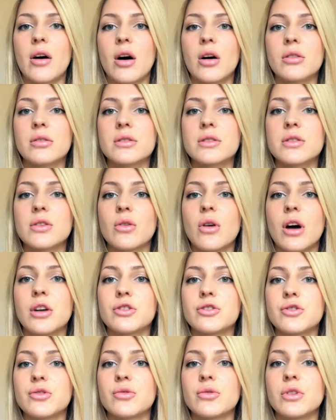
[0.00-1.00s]
Also,
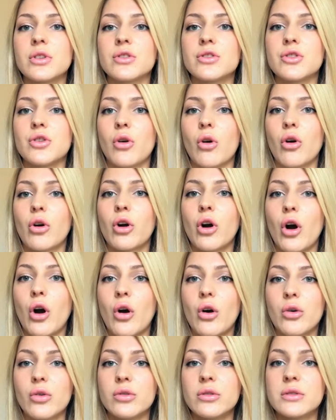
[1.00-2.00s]
ensure that your
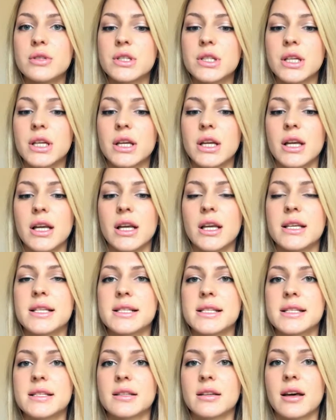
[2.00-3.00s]
code
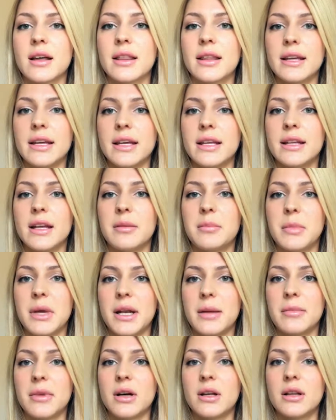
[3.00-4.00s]
is clean and
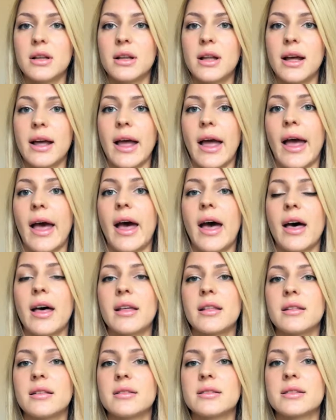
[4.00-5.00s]
minimal,
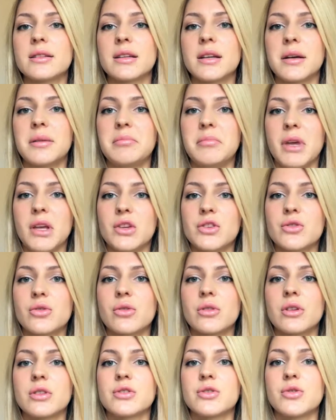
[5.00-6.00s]
and make
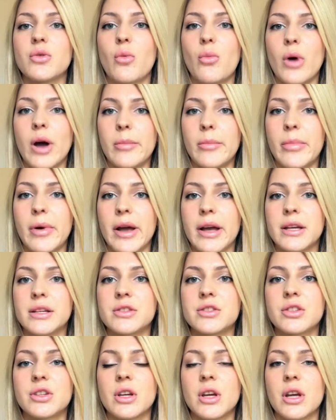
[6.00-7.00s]
sure that your web
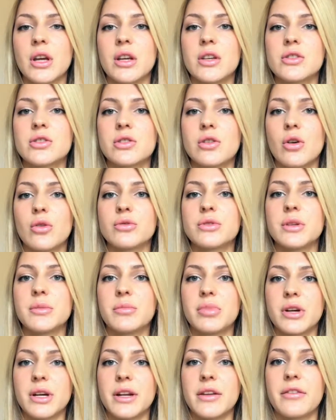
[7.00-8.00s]
page is loading
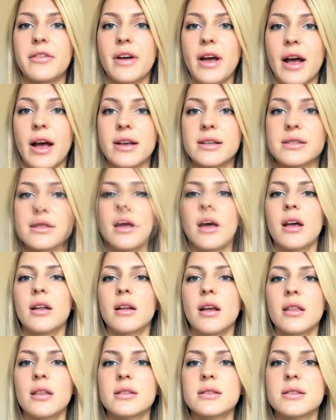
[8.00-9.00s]
pretty fast.
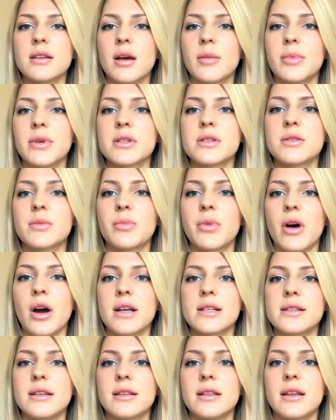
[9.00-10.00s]
Another step is
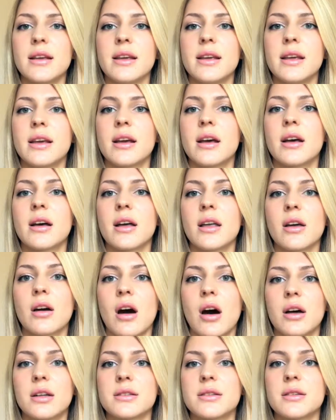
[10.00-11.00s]
surprisingly
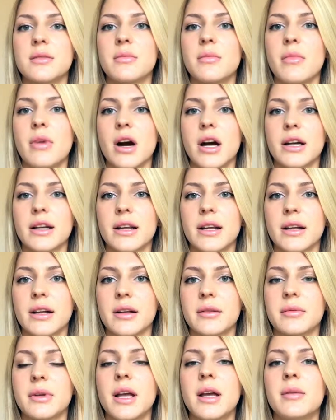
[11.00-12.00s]
content marketing.
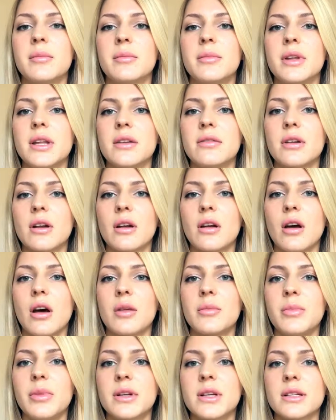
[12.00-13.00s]
Believe it or
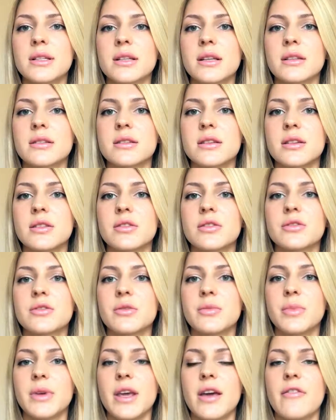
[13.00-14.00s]
not, but it's considered
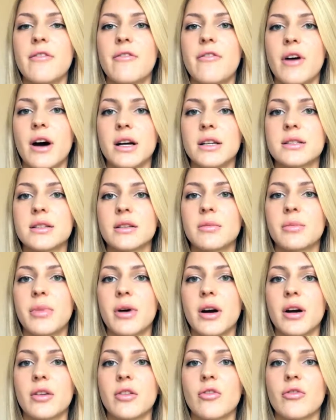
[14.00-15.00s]
to be a vital
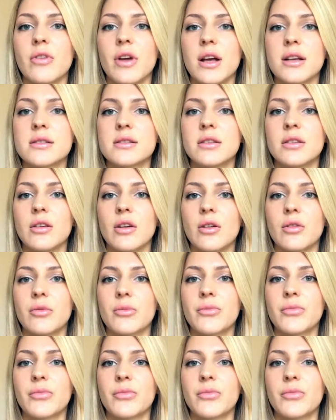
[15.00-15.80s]
part of SEO.